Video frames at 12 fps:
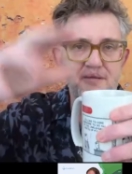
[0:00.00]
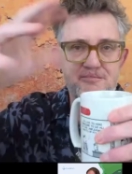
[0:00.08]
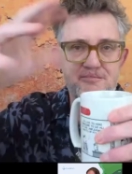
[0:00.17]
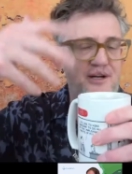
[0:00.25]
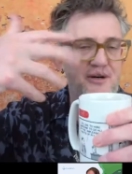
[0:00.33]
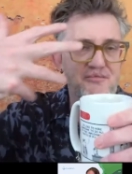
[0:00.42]
You
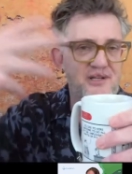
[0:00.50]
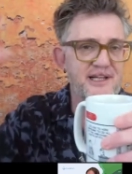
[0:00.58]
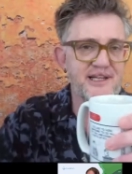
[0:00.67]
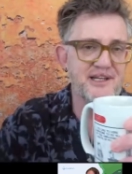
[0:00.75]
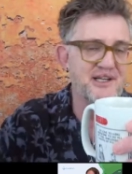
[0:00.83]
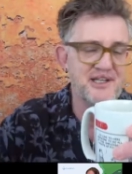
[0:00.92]
know, I'm just
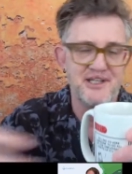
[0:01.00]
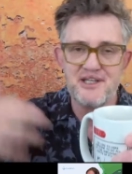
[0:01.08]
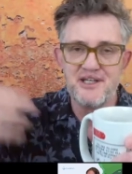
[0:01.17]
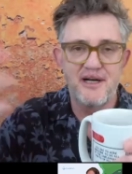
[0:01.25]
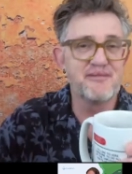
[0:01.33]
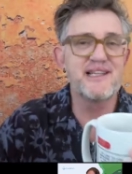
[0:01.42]

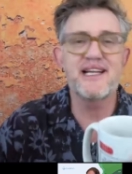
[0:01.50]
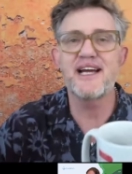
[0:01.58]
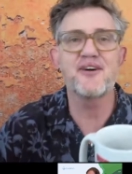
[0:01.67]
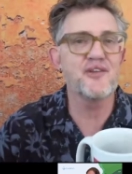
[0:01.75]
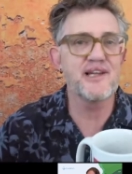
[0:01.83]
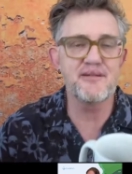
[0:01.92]
I'm saying
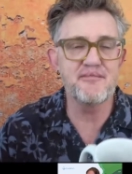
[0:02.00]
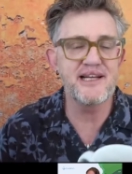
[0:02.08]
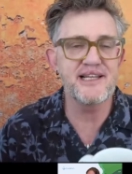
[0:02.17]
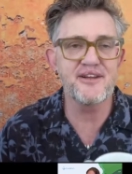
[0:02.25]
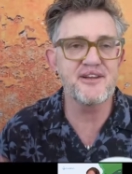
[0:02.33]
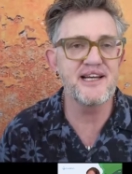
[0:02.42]
all these
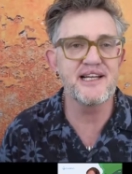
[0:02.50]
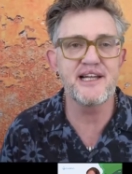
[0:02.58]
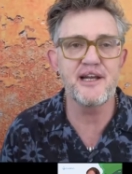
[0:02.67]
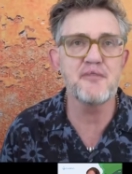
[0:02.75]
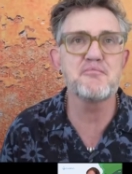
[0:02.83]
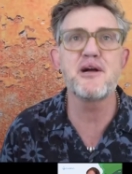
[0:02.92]
amazing things, and
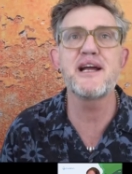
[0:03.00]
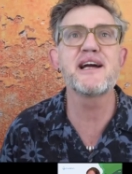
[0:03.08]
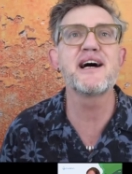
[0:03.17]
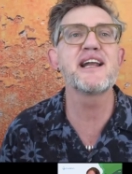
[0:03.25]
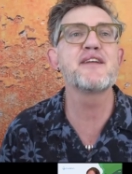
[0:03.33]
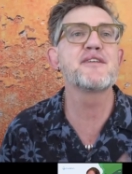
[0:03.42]
your brain
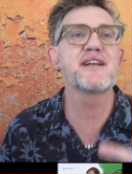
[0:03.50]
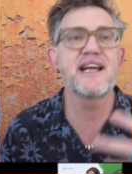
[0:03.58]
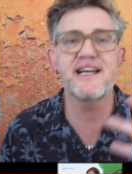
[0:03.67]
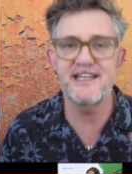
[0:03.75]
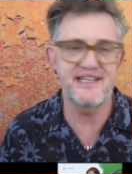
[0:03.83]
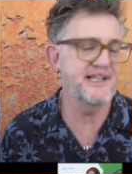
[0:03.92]
can't even
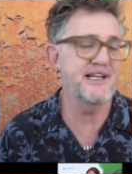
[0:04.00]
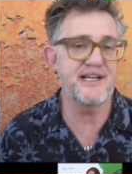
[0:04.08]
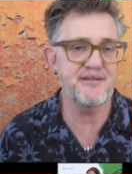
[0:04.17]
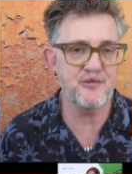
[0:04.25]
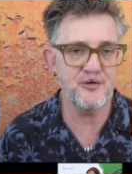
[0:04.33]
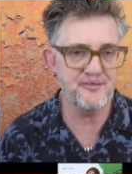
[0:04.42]
take it in
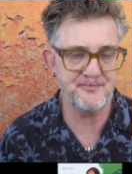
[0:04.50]
anymore.